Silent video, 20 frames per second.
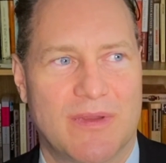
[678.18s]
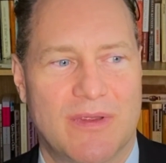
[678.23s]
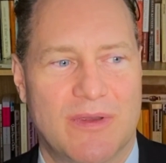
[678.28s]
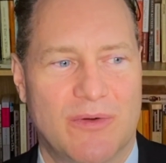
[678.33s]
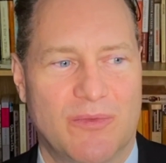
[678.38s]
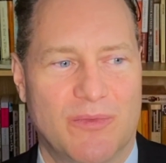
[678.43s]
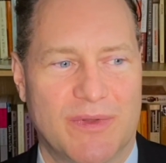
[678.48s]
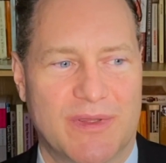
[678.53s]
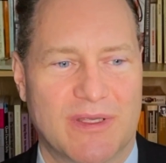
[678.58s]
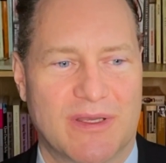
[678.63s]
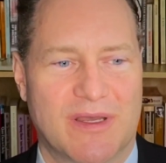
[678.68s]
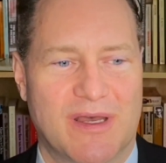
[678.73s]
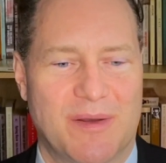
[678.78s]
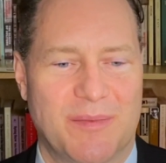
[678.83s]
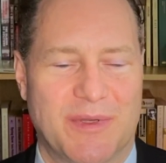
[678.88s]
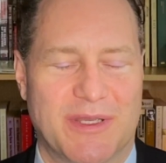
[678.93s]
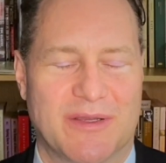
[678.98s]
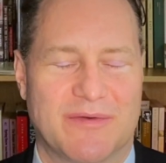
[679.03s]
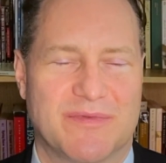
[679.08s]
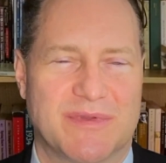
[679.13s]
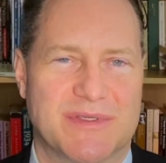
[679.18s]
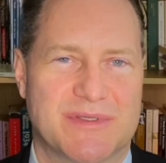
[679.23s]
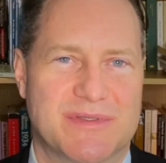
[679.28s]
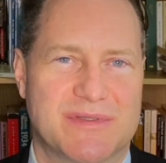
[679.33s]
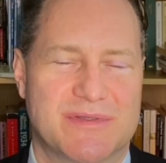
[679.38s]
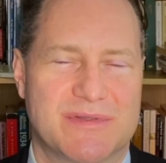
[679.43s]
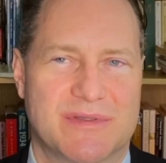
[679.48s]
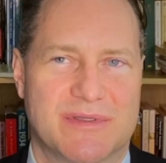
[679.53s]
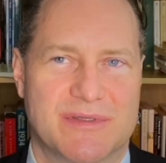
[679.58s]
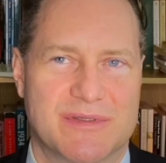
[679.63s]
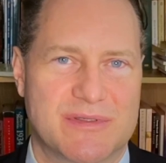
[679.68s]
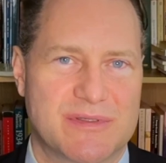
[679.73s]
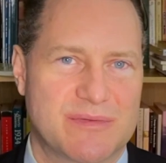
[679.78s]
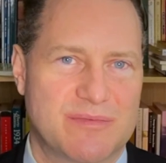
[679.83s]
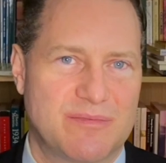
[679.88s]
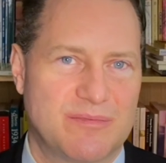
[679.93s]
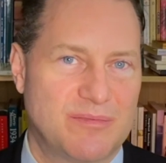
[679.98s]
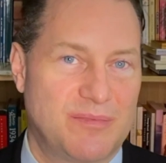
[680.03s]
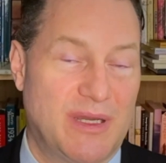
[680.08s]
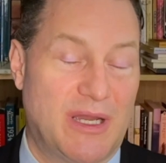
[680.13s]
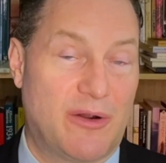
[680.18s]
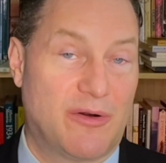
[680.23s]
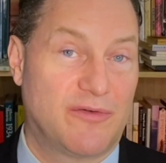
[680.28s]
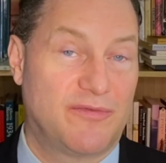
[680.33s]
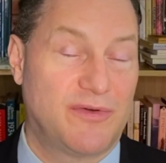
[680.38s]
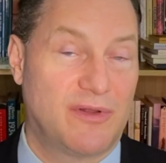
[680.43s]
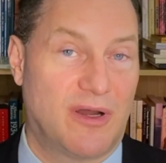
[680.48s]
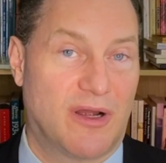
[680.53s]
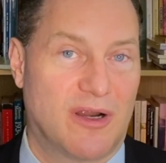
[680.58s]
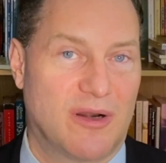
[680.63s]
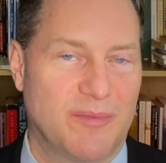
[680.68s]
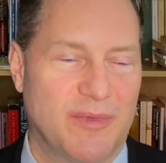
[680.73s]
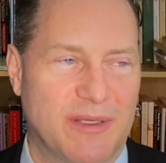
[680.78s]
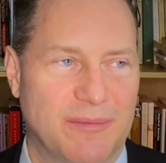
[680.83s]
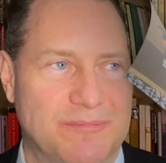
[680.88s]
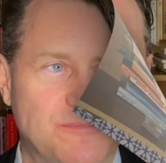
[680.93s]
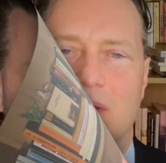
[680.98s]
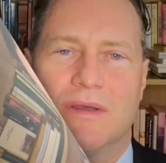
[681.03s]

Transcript: with the coming of this powerful army.